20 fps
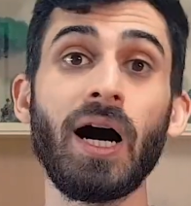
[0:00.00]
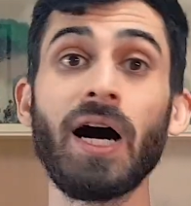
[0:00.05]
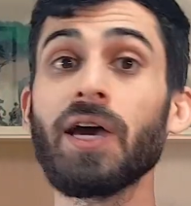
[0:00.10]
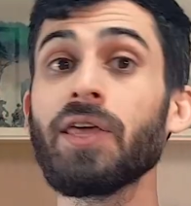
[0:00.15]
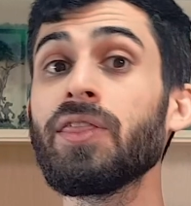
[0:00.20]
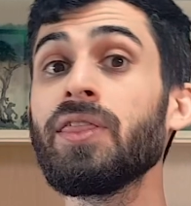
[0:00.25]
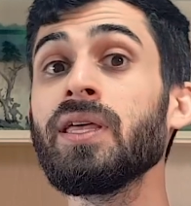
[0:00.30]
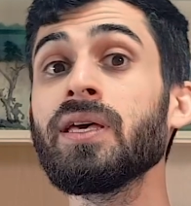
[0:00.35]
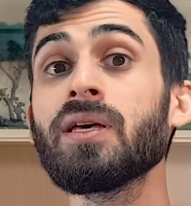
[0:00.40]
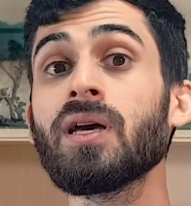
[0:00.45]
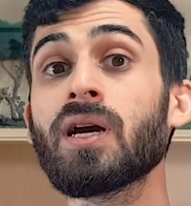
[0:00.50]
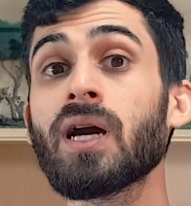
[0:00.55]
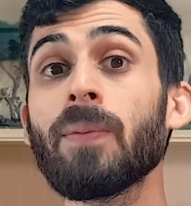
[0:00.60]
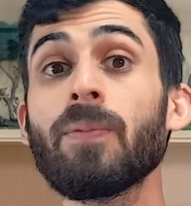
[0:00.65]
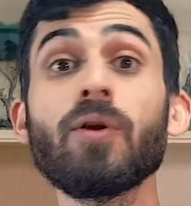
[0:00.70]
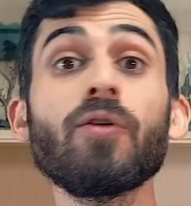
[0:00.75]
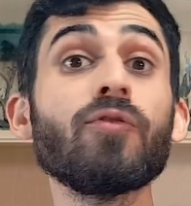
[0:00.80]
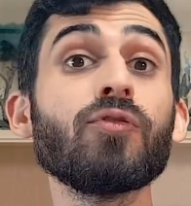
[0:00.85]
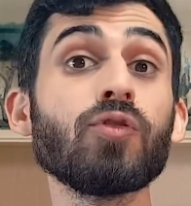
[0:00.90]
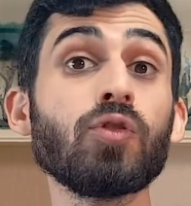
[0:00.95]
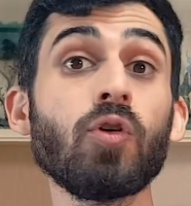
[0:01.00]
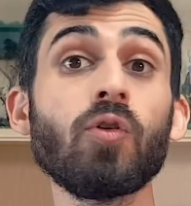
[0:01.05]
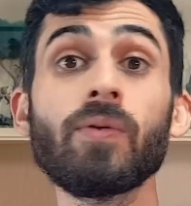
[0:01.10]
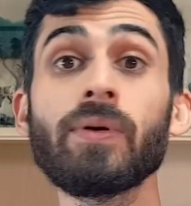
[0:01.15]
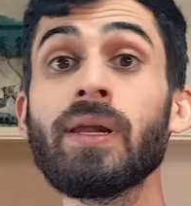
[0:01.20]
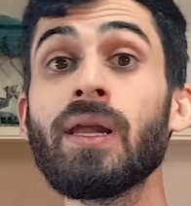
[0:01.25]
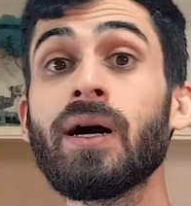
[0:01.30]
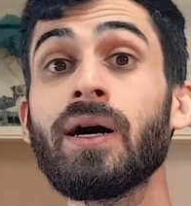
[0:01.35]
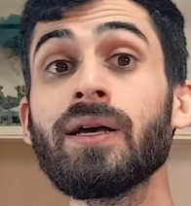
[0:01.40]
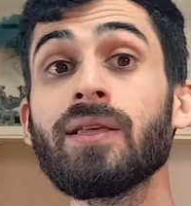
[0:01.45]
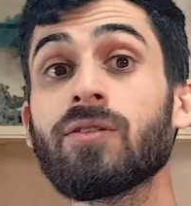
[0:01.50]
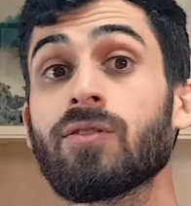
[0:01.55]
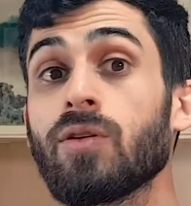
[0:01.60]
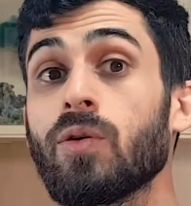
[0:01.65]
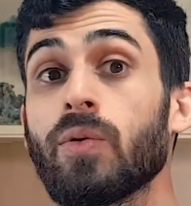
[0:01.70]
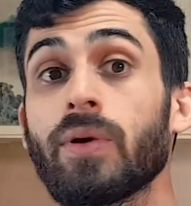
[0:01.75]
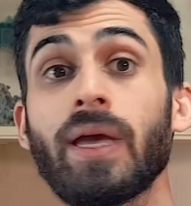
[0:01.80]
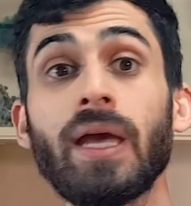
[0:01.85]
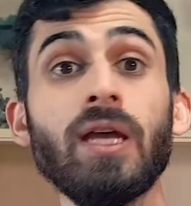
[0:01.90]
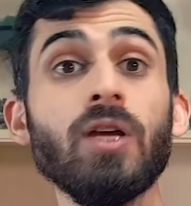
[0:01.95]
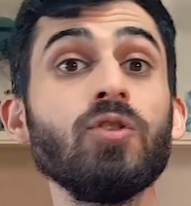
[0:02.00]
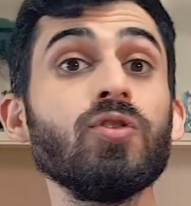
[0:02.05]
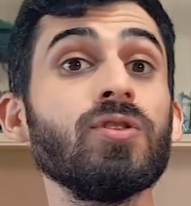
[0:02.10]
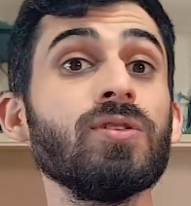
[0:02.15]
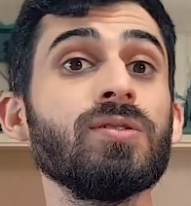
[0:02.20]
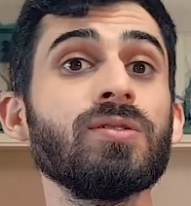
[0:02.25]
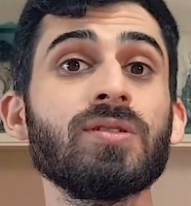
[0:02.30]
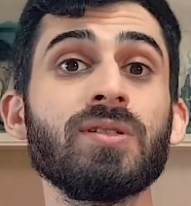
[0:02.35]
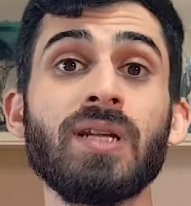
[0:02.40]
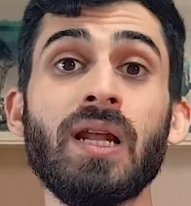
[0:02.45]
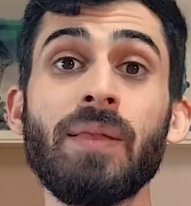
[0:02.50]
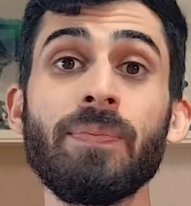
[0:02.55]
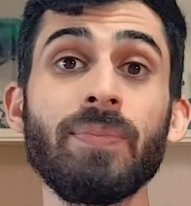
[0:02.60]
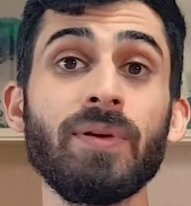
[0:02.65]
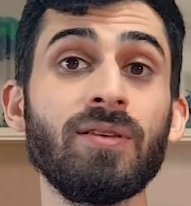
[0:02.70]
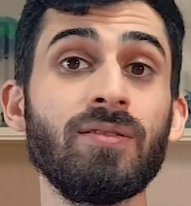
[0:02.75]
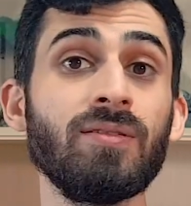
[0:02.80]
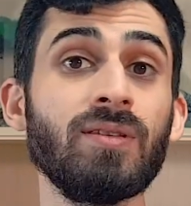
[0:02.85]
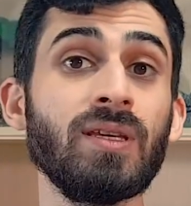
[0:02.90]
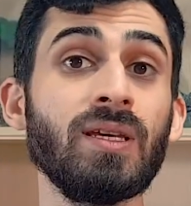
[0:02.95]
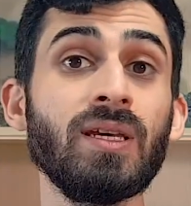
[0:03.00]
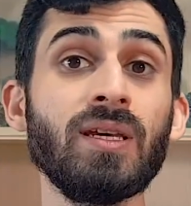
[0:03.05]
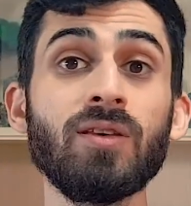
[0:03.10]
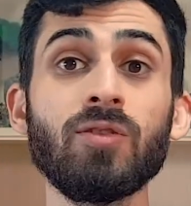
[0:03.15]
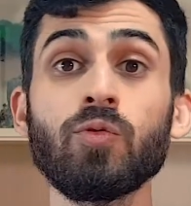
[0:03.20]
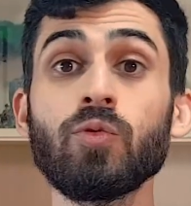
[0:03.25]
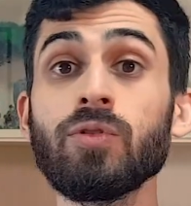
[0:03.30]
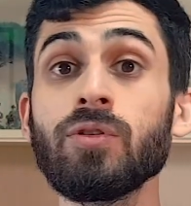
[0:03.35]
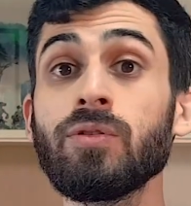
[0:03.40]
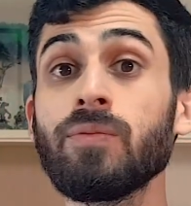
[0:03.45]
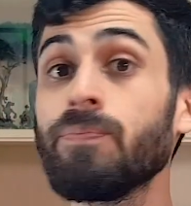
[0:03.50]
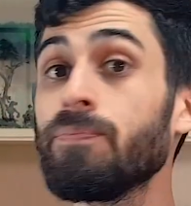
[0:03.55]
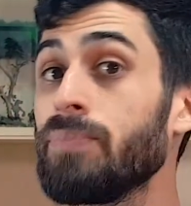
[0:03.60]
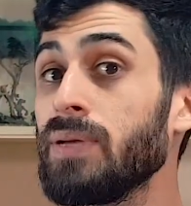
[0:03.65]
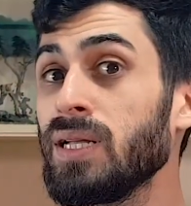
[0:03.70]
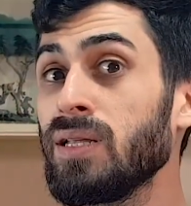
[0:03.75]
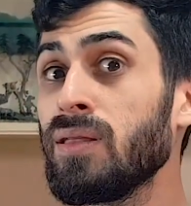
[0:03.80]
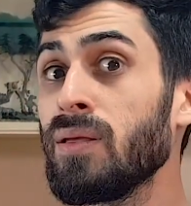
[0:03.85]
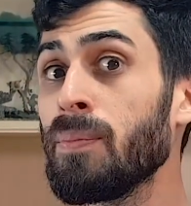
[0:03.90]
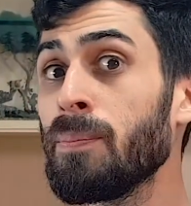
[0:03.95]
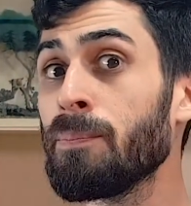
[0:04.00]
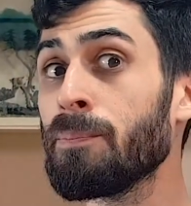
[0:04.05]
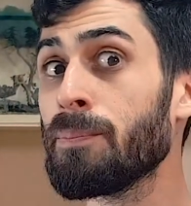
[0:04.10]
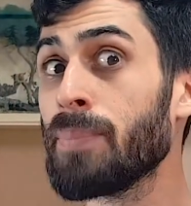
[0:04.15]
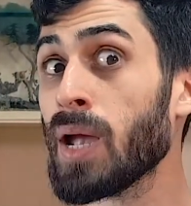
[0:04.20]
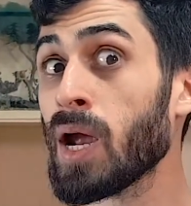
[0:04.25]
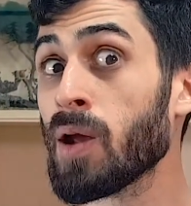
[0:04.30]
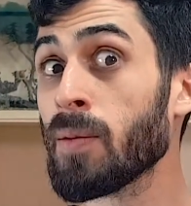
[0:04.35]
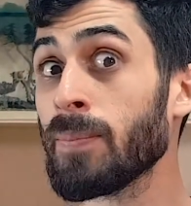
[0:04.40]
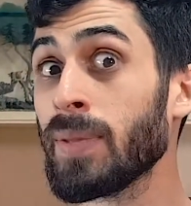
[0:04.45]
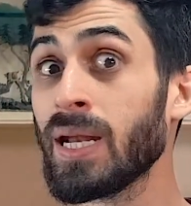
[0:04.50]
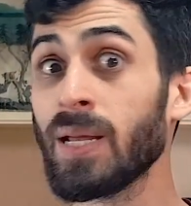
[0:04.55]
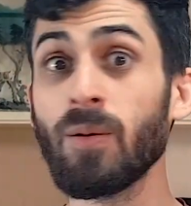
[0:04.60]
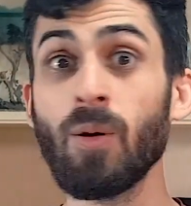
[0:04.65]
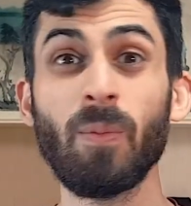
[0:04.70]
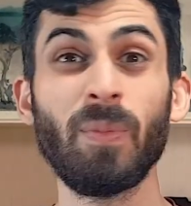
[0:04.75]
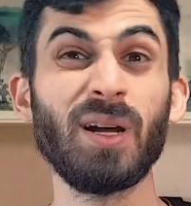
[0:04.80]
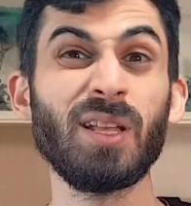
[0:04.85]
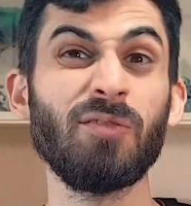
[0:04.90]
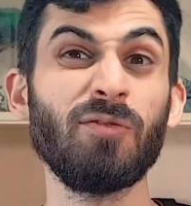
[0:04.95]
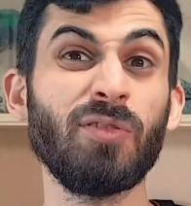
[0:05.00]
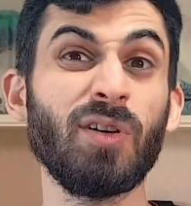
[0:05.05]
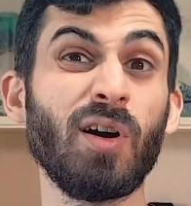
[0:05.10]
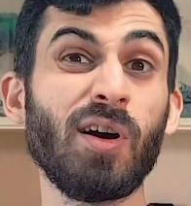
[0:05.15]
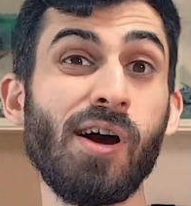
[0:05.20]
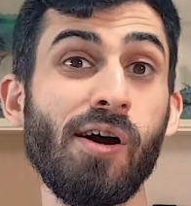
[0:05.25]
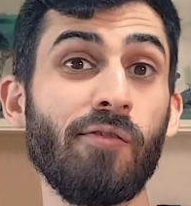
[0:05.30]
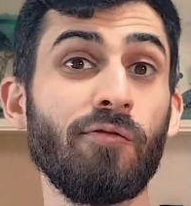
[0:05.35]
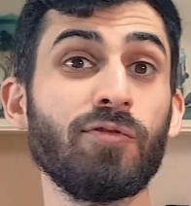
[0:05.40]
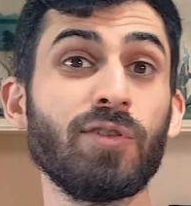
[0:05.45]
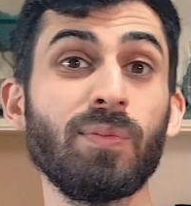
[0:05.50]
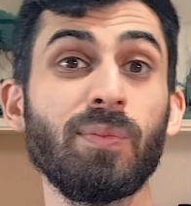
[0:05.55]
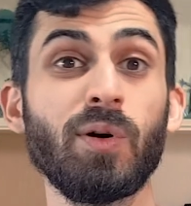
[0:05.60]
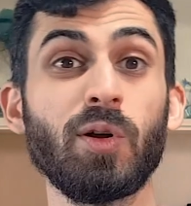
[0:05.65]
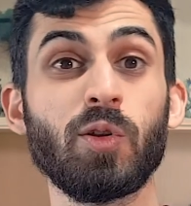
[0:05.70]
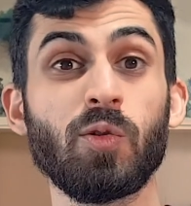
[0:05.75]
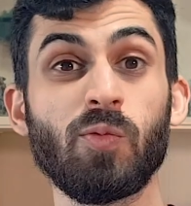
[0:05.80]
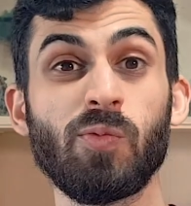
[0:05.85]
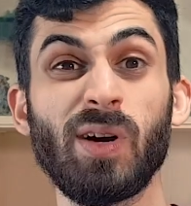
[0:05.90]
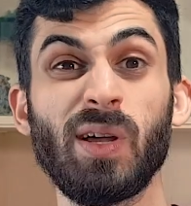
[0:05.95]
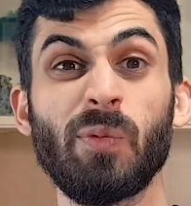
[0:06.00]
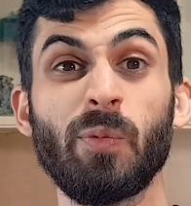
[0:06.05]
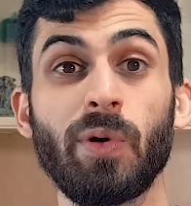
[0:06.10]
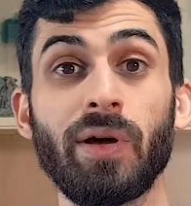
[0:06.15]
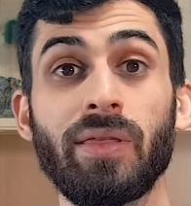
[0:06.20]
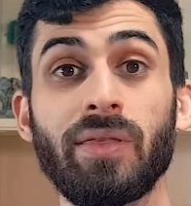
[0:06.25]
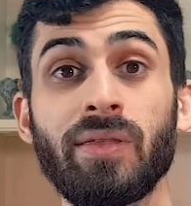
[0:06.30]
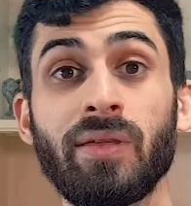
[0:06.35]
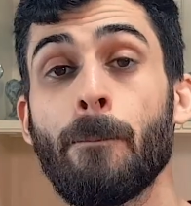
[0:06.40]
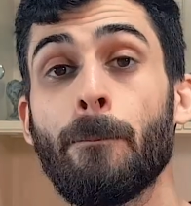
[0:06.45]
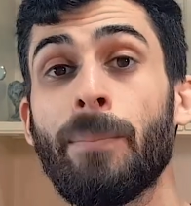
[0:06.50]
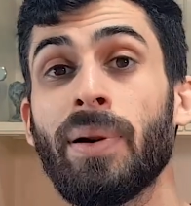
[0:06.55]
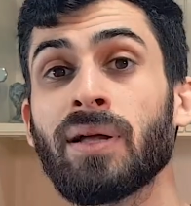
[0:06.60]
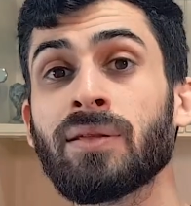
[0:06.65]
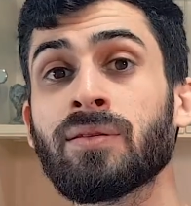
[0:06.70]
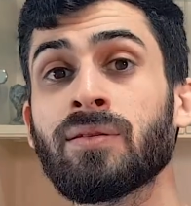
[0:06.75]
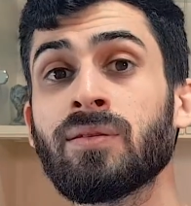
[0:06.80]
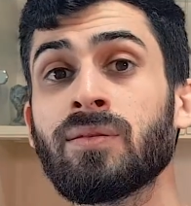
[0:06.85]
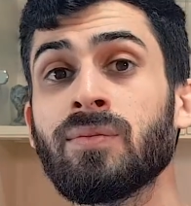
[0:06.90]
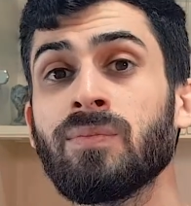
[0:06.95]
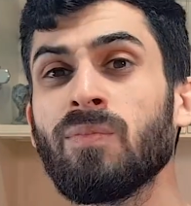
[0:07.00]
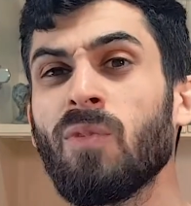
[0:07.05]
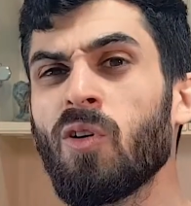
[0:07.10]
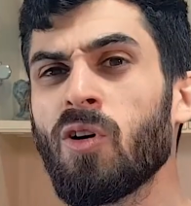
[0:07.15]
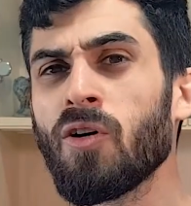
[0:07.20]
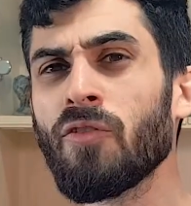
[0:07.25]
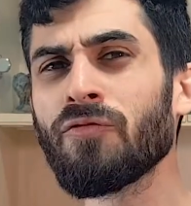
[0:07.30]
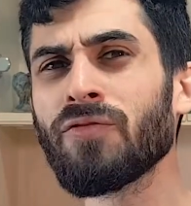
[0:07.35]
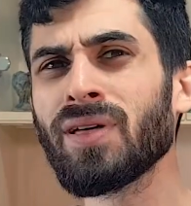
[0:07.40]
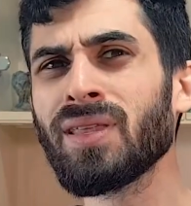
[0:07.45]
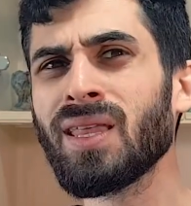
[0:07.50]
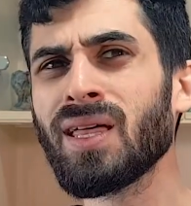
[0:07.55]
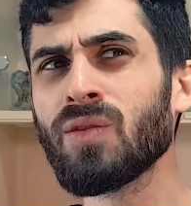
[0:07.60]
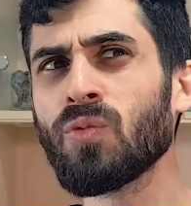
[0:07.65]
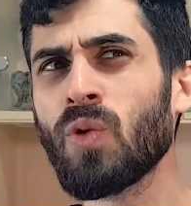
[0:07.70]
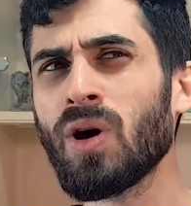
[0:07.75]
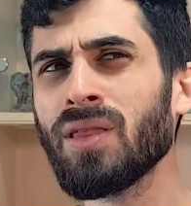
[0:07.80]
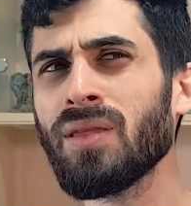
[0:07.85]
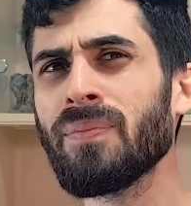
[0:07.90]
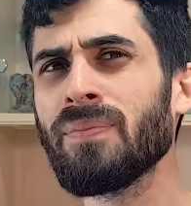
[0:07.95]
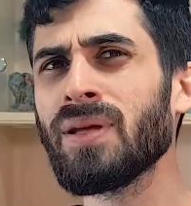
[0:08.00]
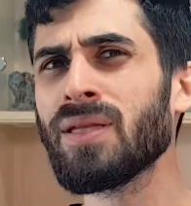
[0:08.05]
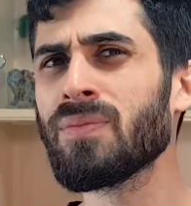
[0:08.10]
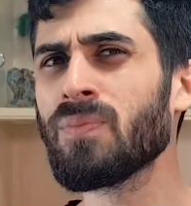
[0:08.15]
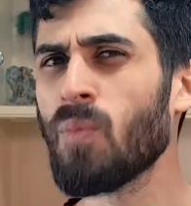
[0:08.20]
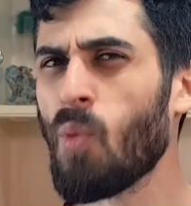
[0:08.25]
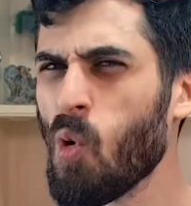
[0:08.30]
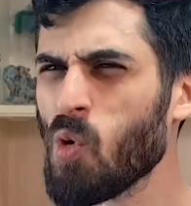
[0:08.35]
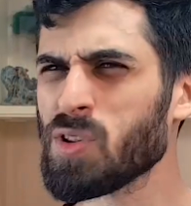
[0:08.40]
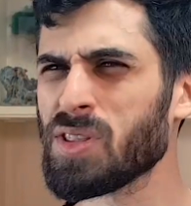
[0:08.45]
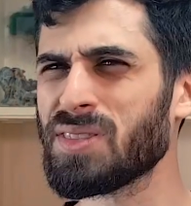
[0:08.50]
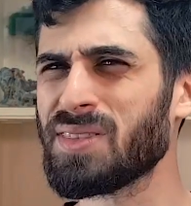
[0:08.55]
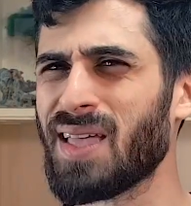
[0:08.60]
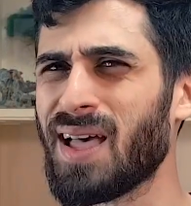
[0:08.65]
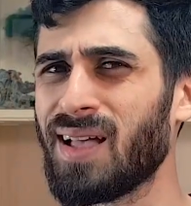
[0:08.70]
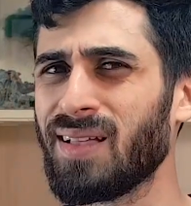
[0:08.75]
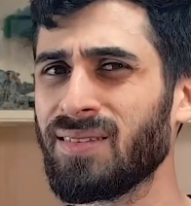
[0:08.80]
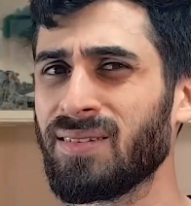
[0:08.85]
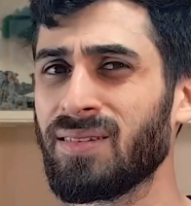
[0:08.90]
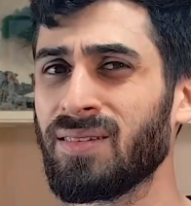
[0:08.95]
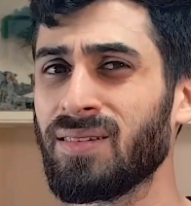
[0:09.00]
I think a couple of storylines, locations, and NPCs would be the bare minimum I'd feel comfortable to run with. But more often I'd want a bit more than that.